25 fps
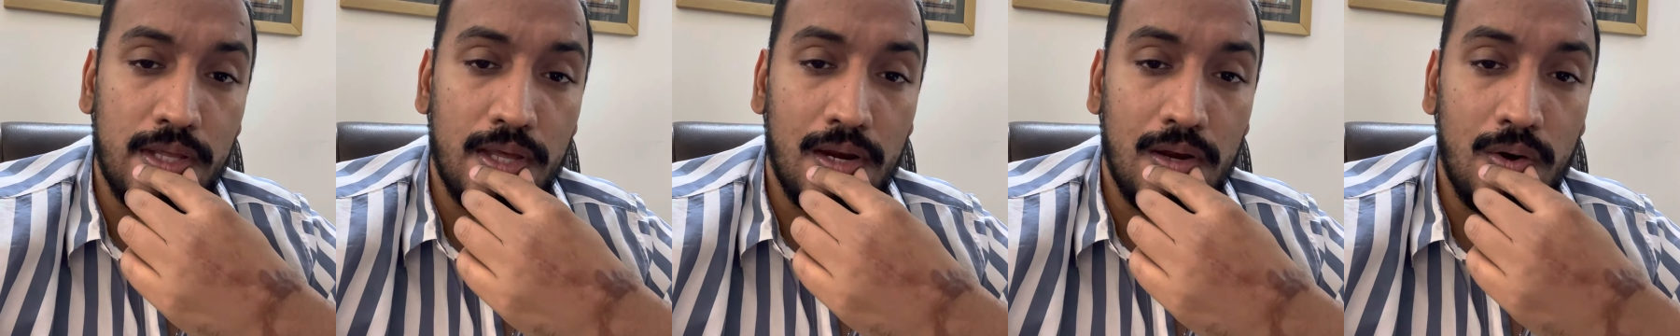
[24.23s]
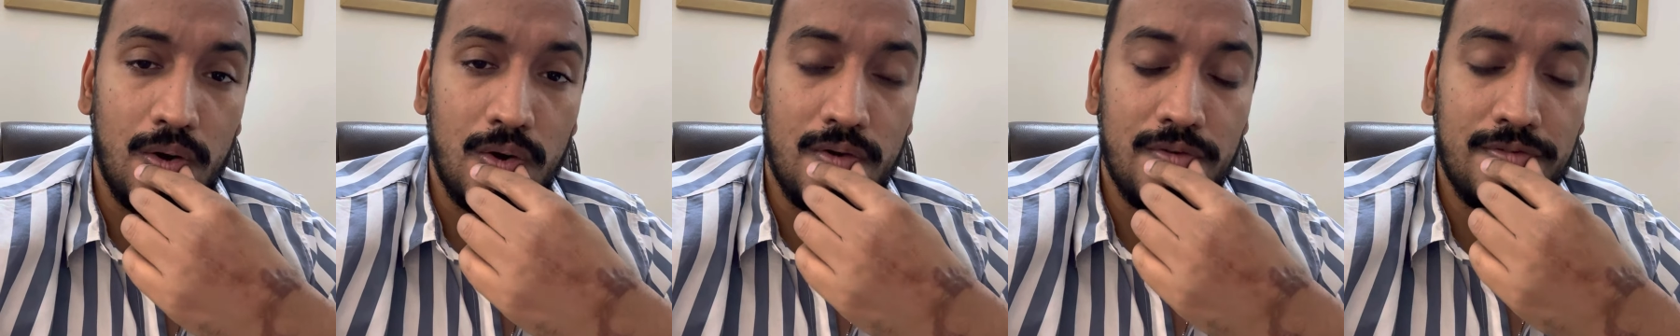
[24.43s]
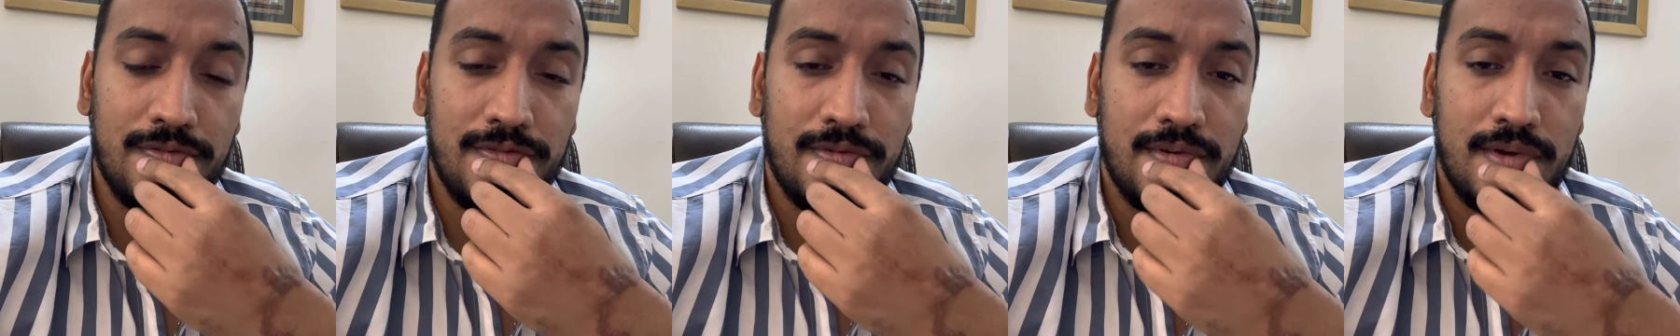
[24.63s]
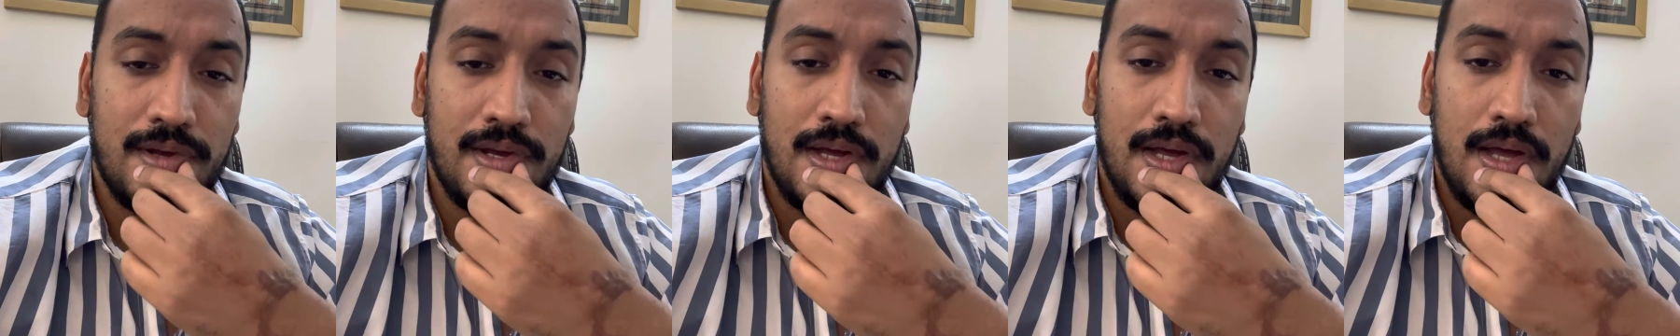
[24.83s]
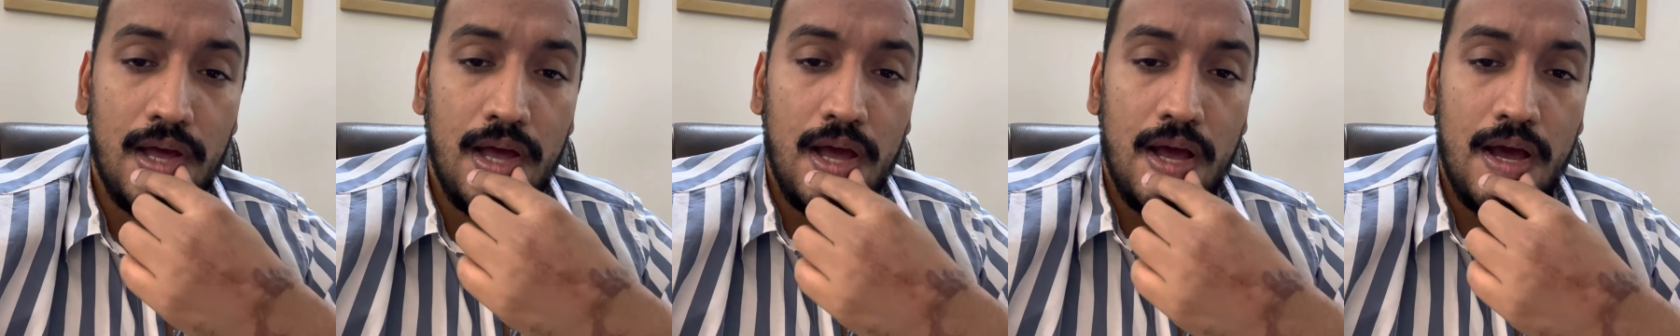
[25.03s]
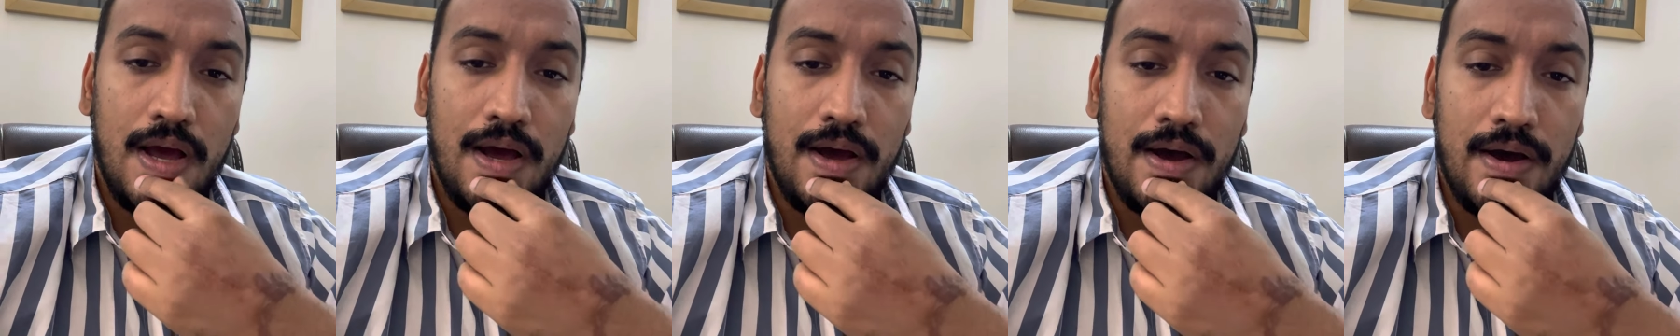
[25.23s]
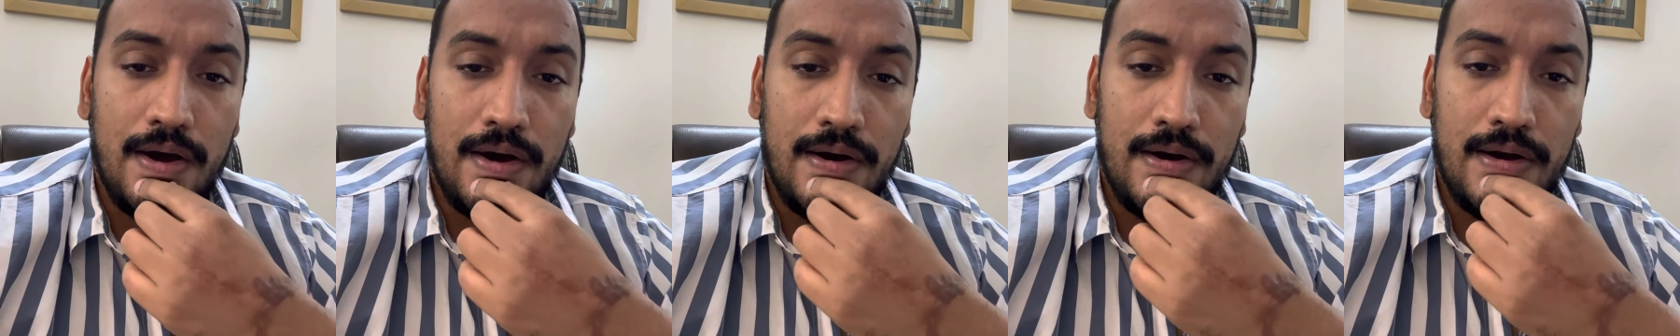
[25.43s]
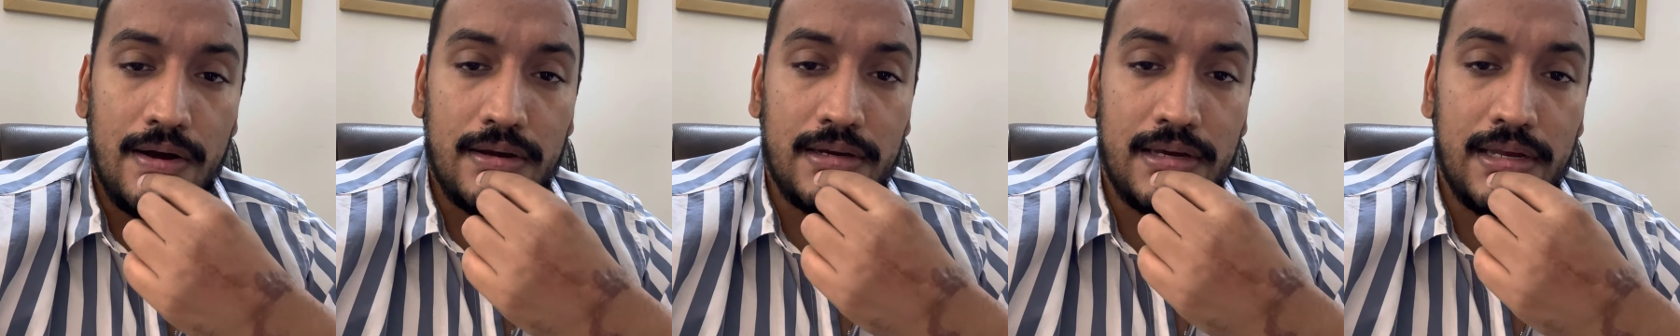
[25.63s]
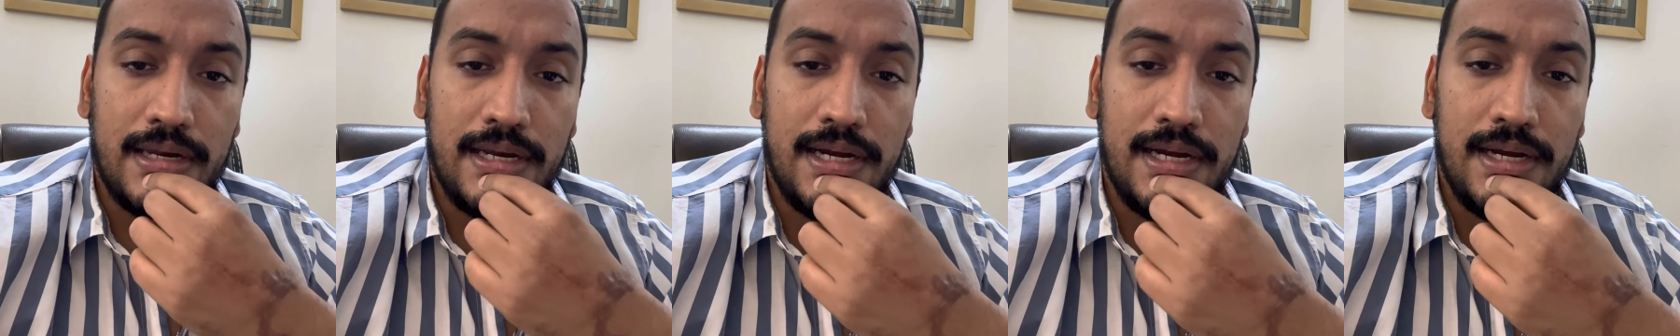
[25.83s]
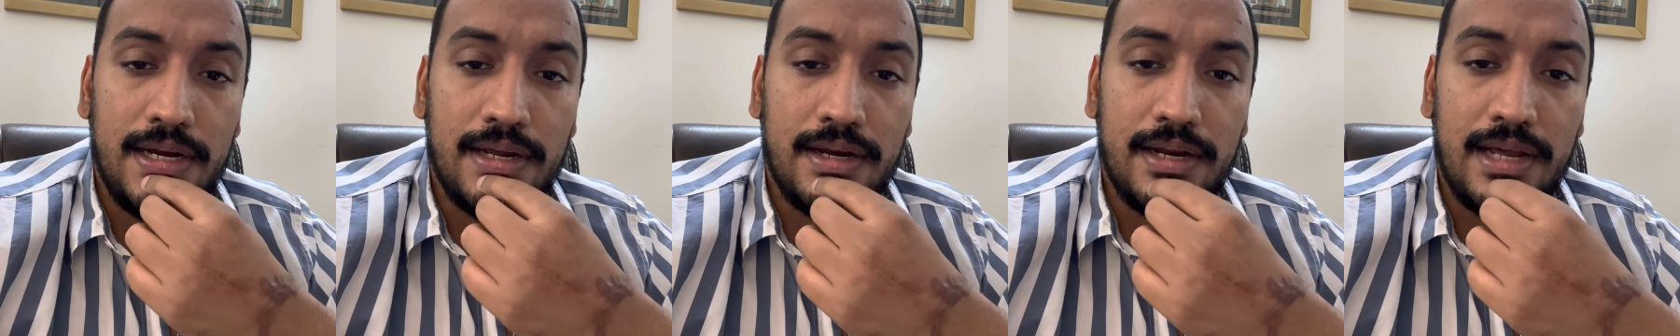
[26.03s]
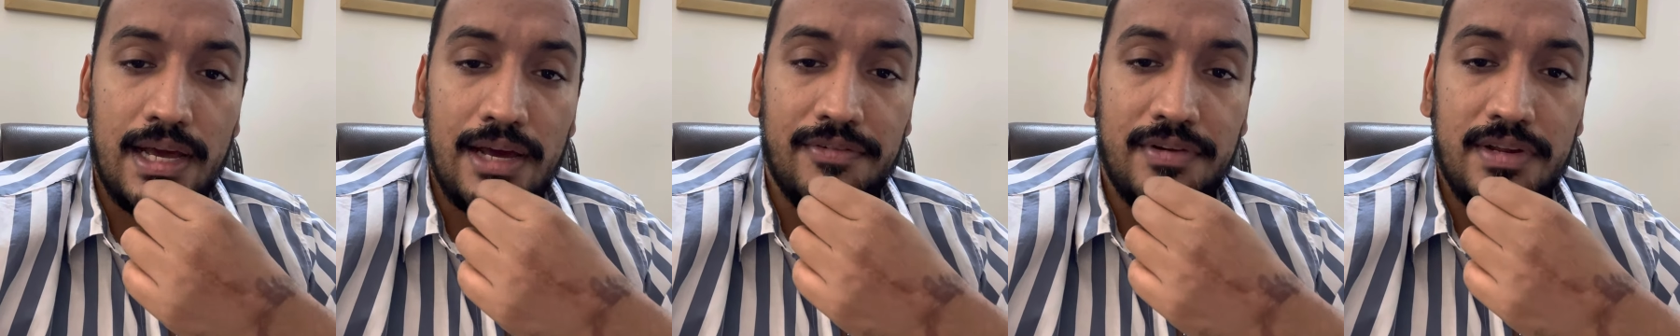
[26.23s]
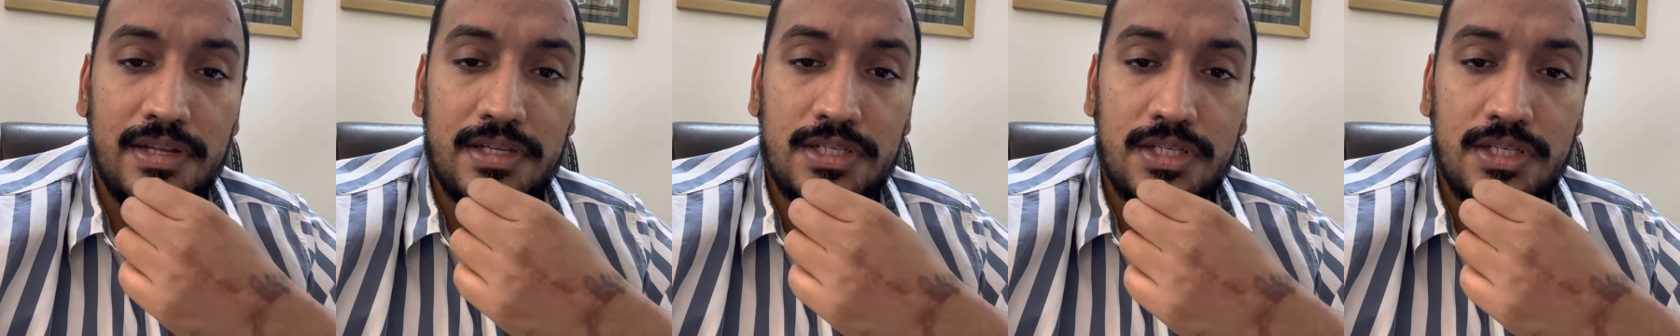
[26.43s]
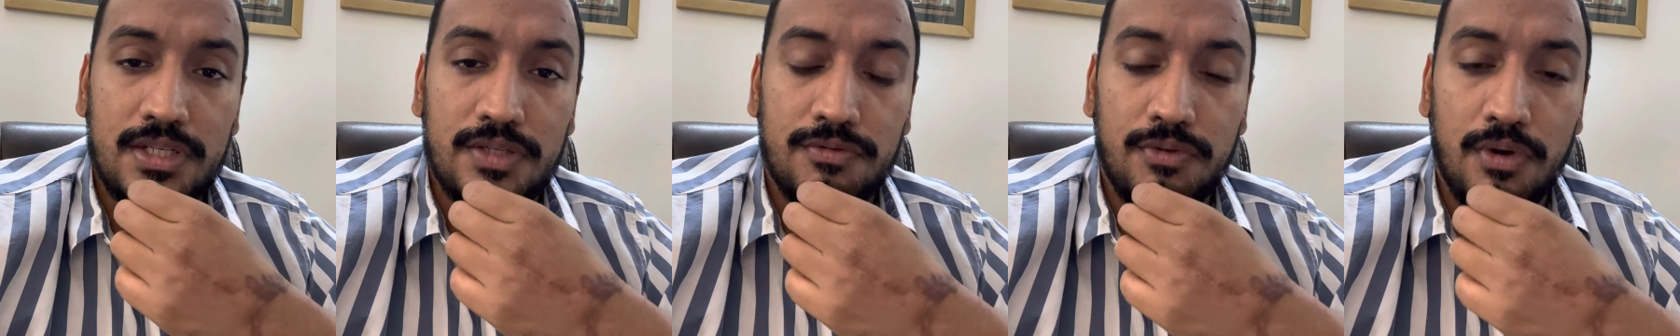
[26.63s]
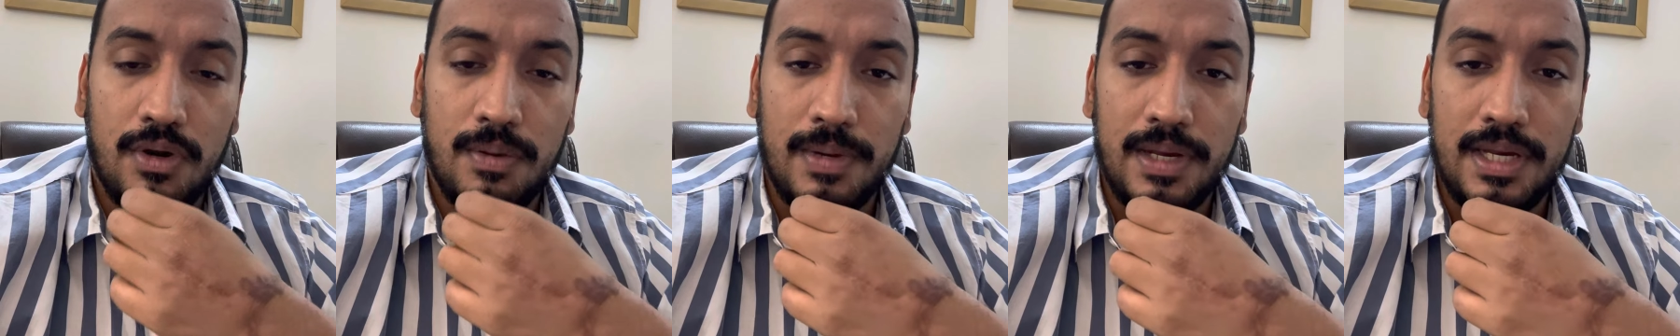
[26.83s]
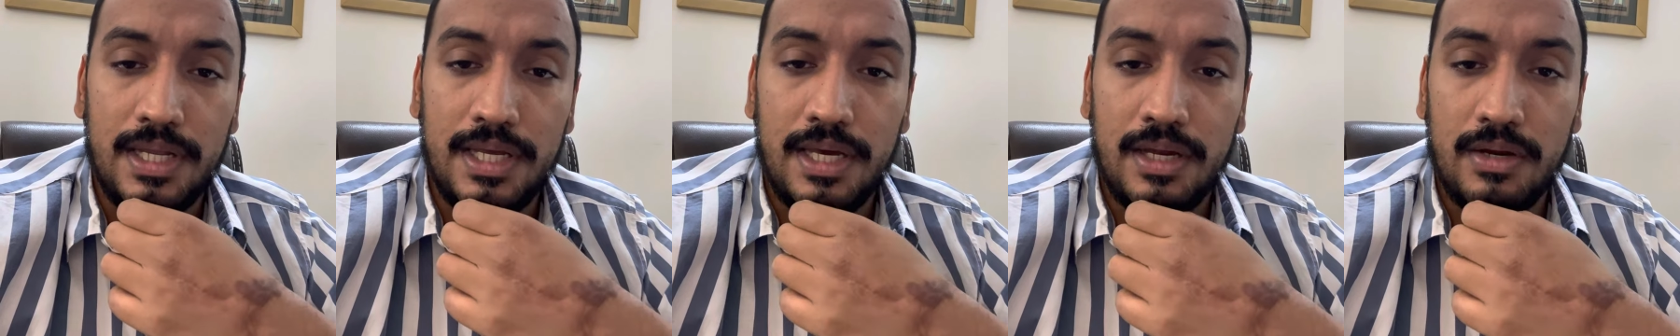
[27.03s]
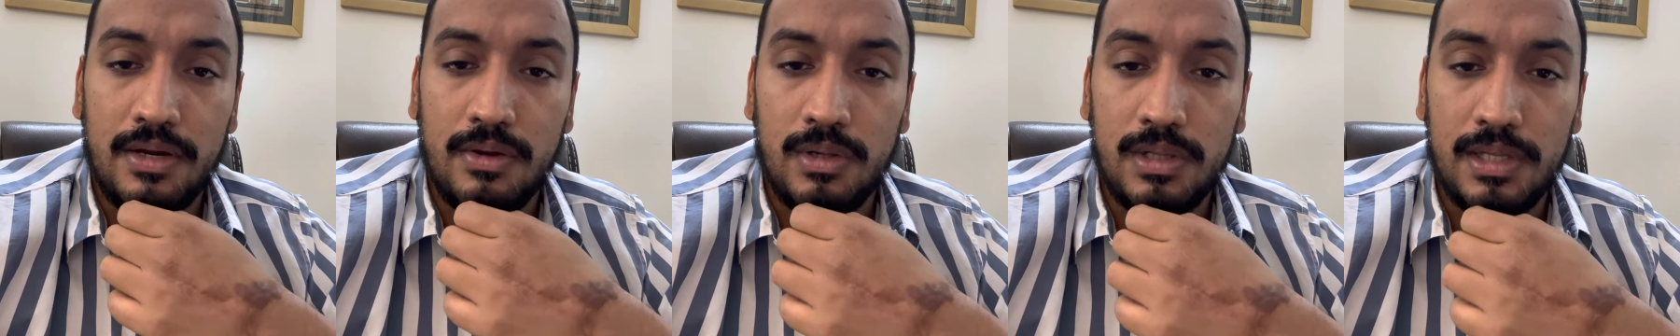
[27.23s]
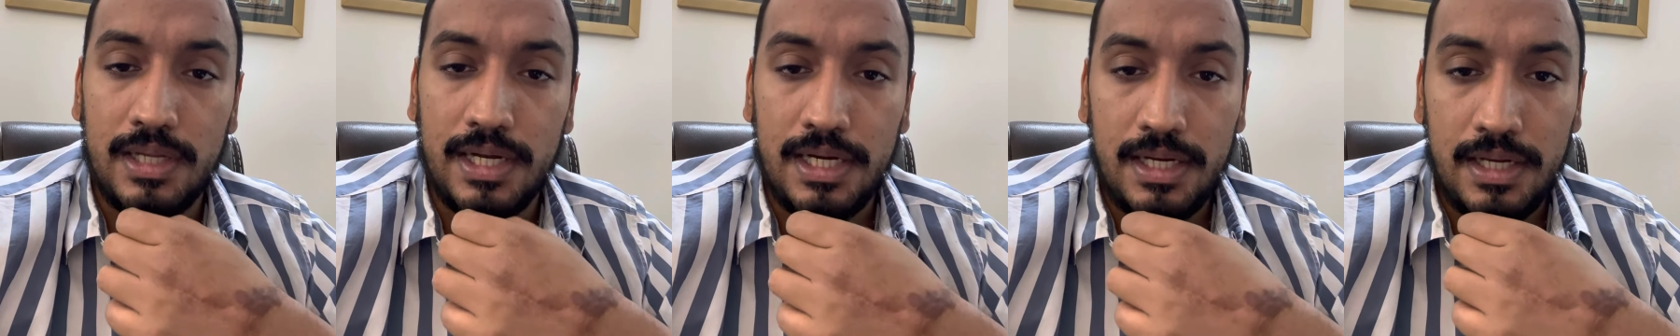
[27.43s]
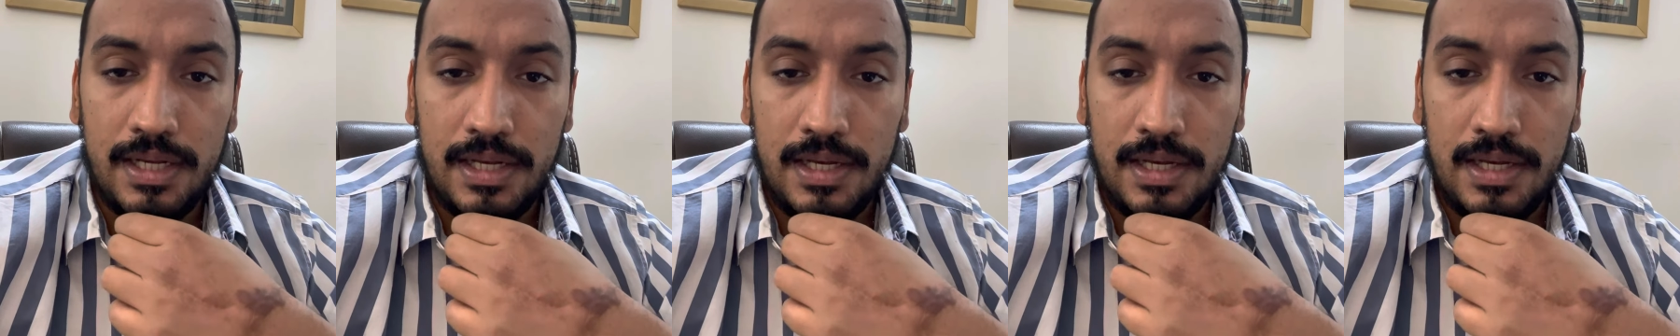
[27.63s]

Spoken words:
a lot of greed and avarice for money and all that.